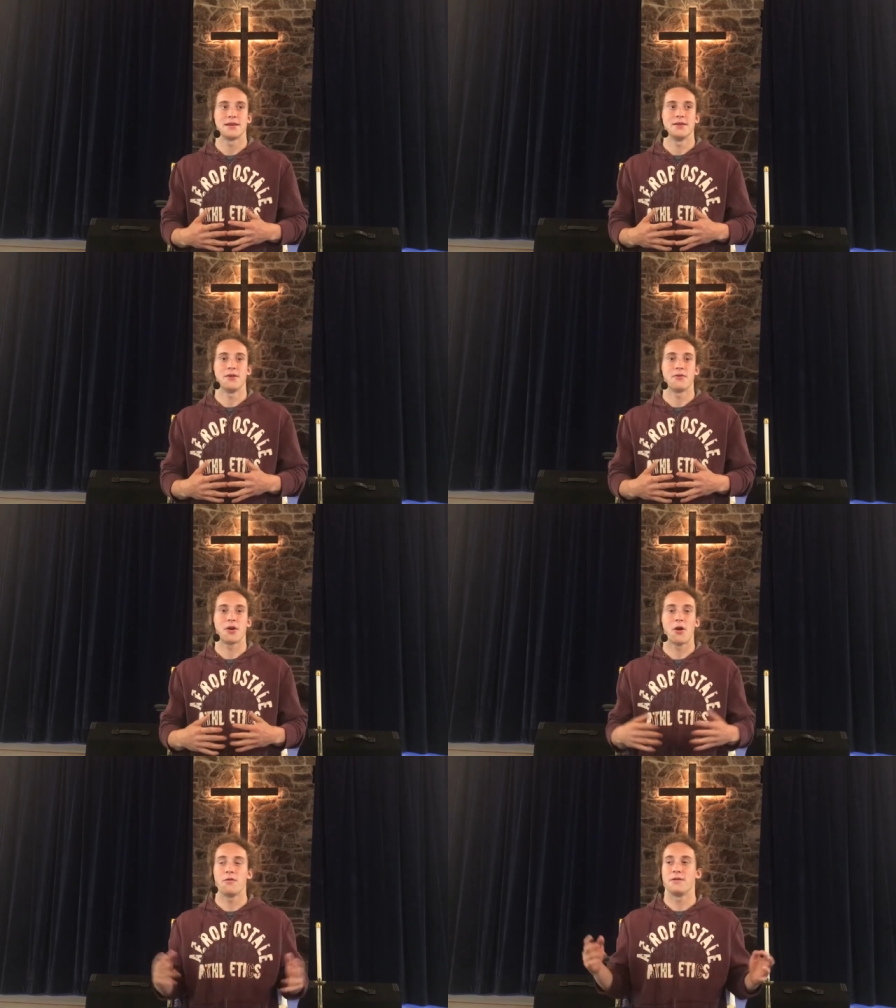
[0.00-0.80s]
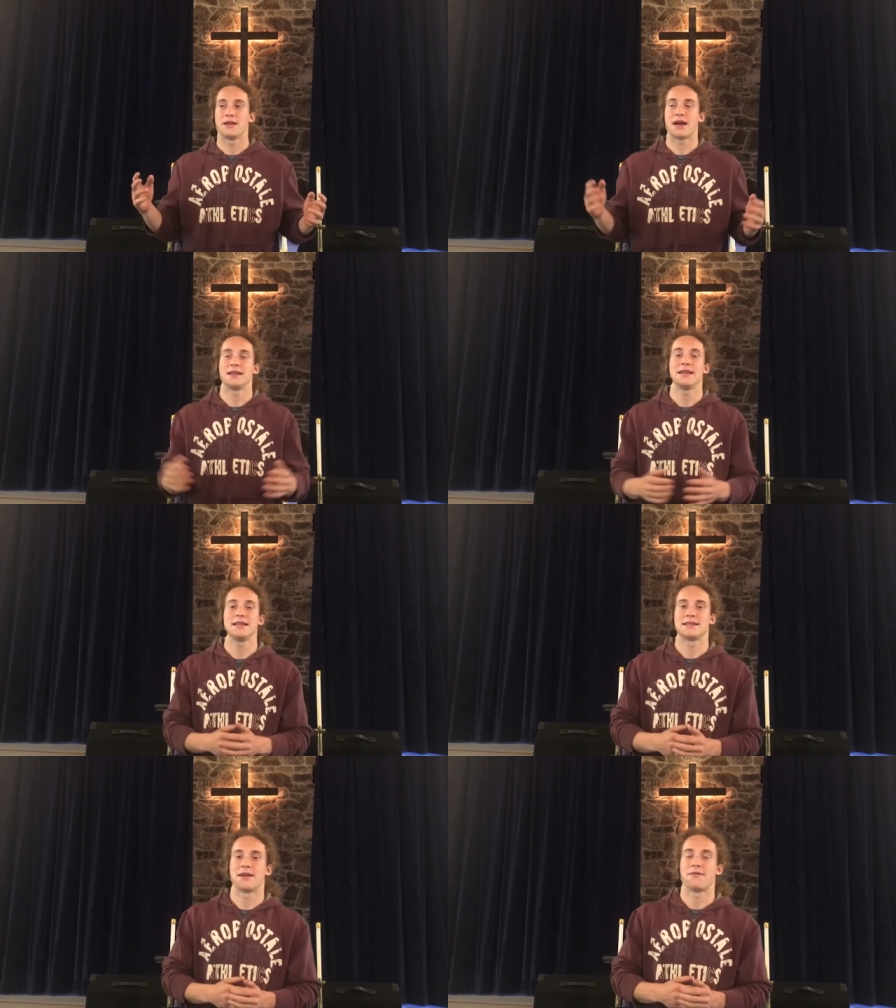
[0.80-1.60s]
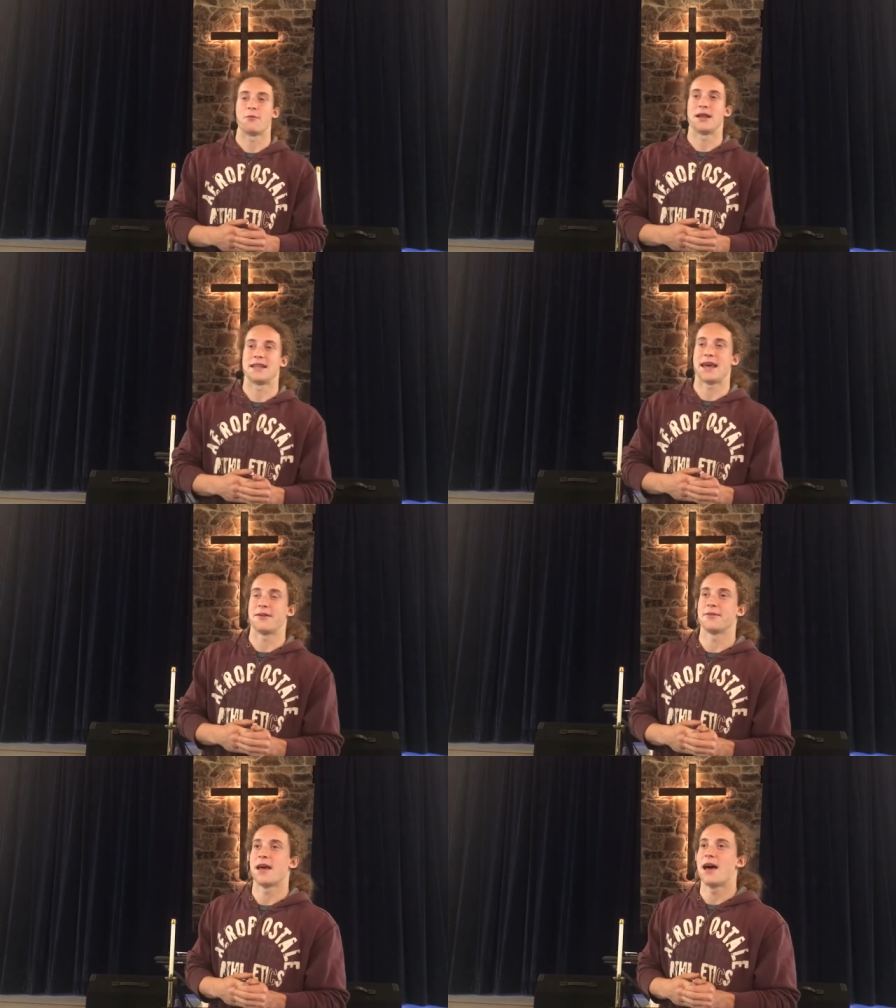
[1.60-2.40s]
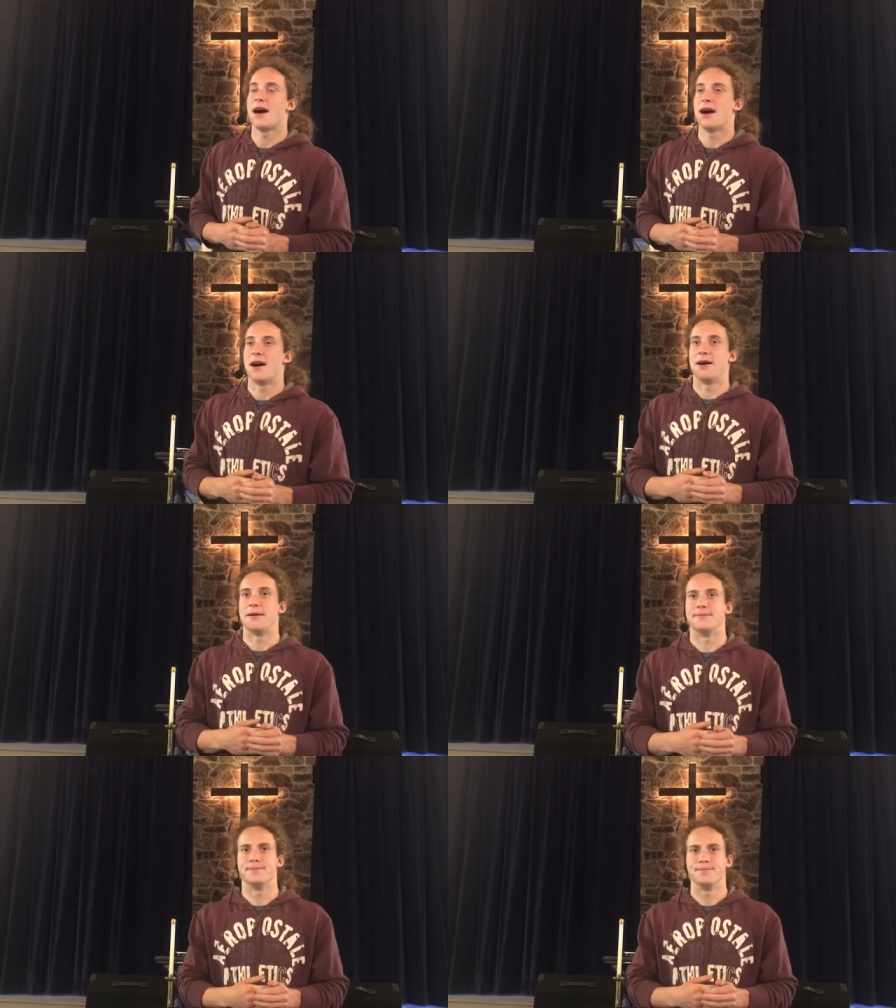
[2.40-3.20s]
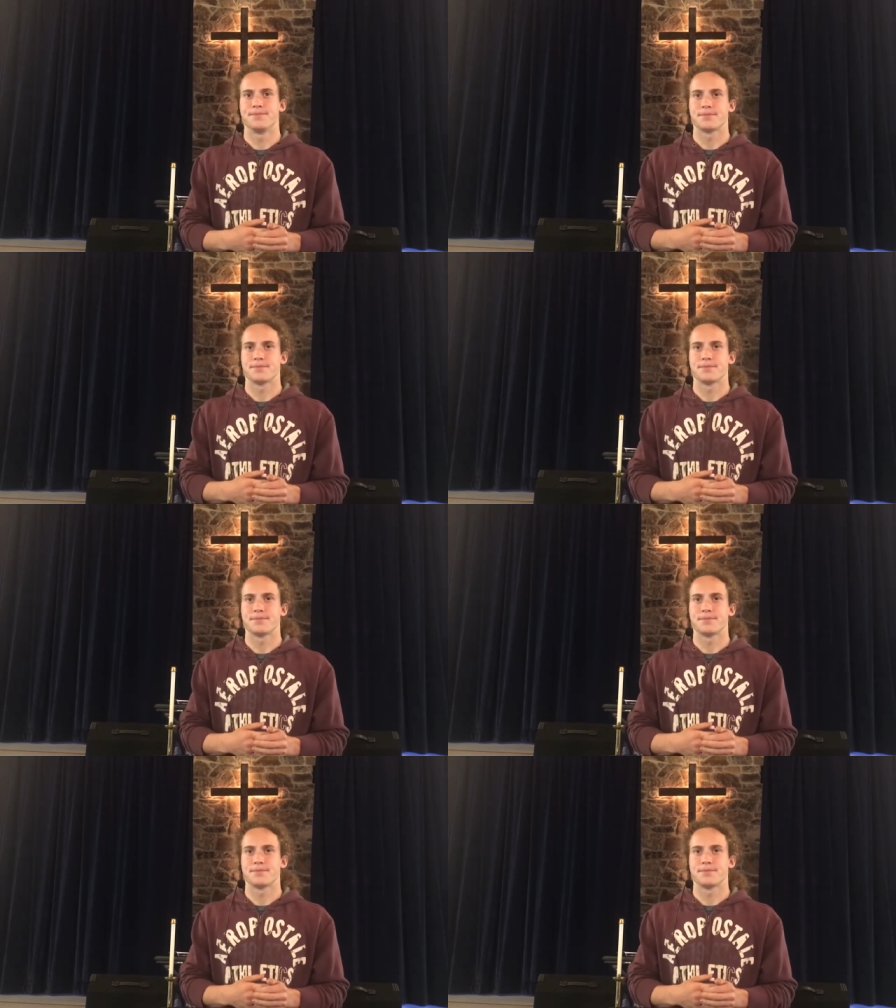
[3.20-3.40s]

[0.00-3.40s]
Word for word: you know, COVID 19 stuff went down, um,